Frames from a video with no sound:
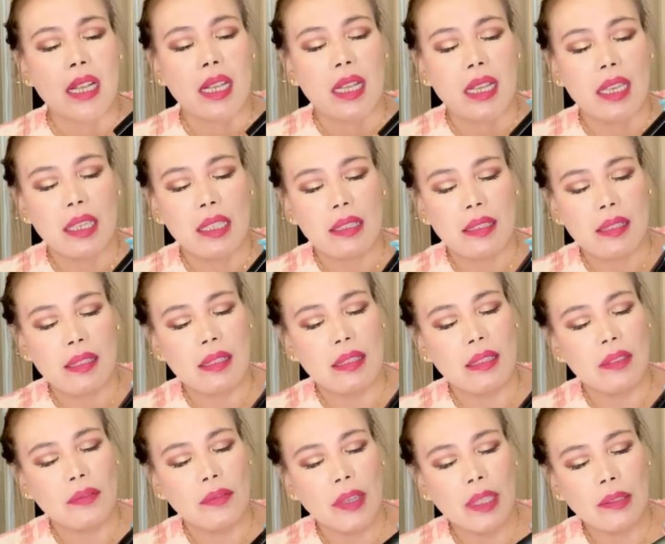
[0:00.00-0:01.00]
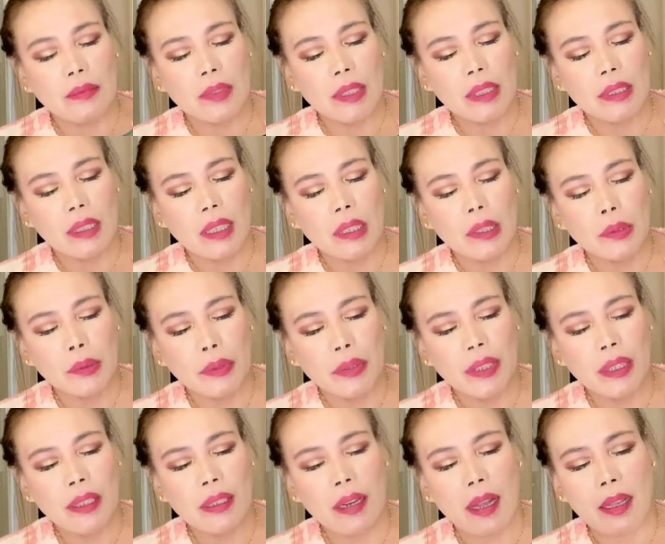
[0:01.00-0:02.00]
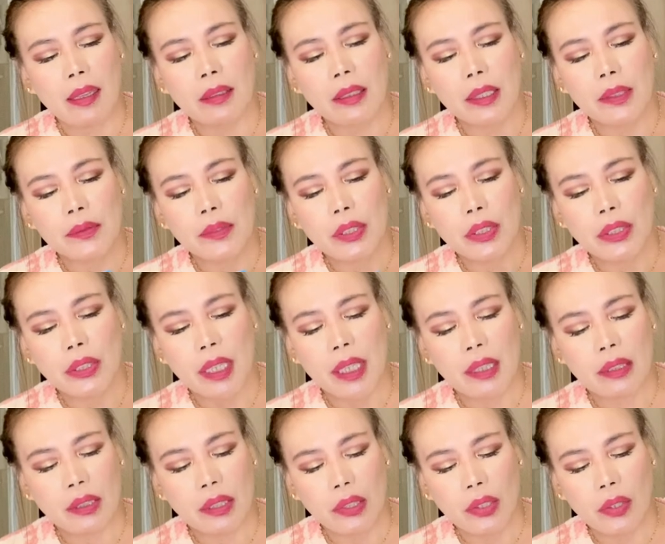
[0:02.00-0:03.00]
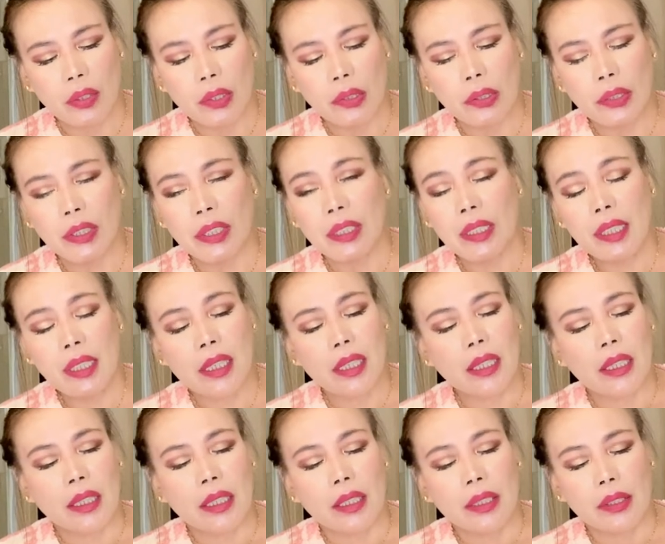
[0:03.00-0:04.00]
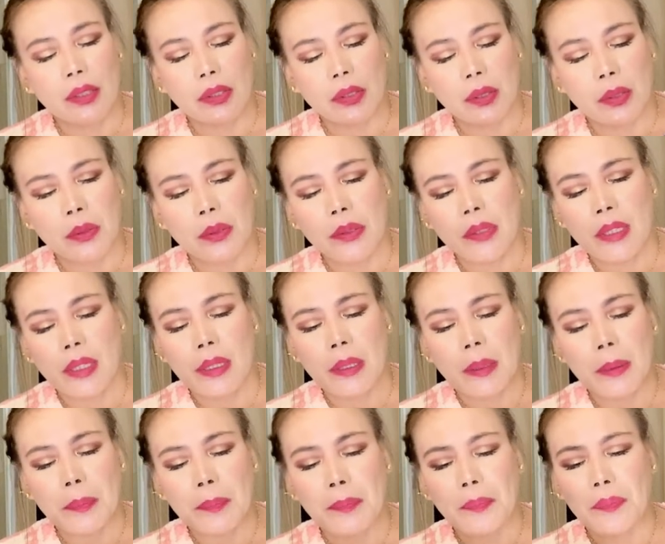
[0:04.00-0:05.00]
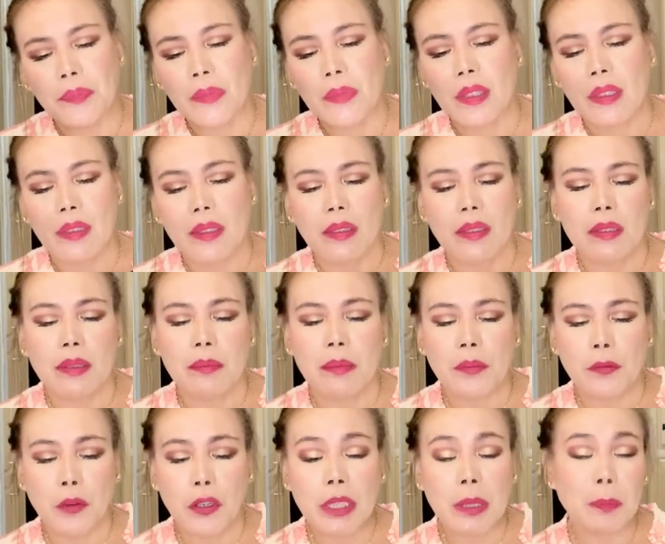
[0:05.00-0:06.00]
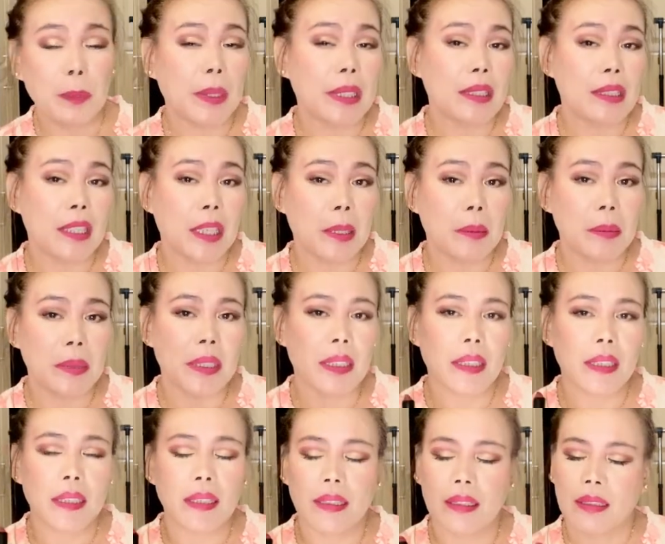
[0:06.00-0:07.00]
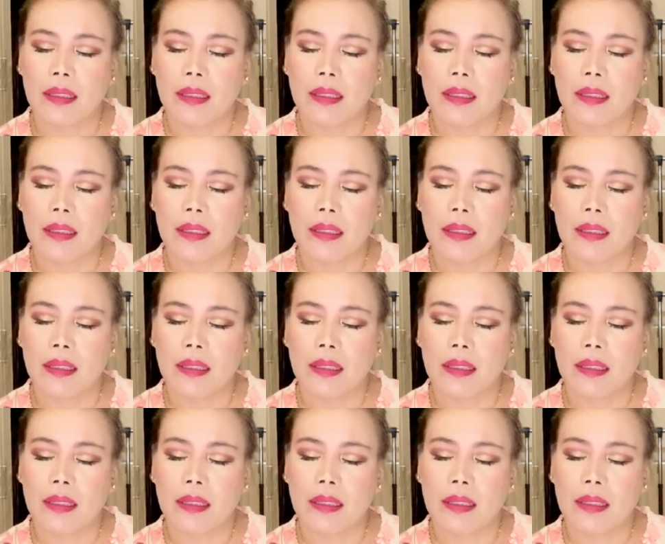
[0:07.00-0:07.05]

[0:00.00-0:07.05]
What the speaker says: It's the Velvet Allure. I love the shade, the color. You know, before the pandemic,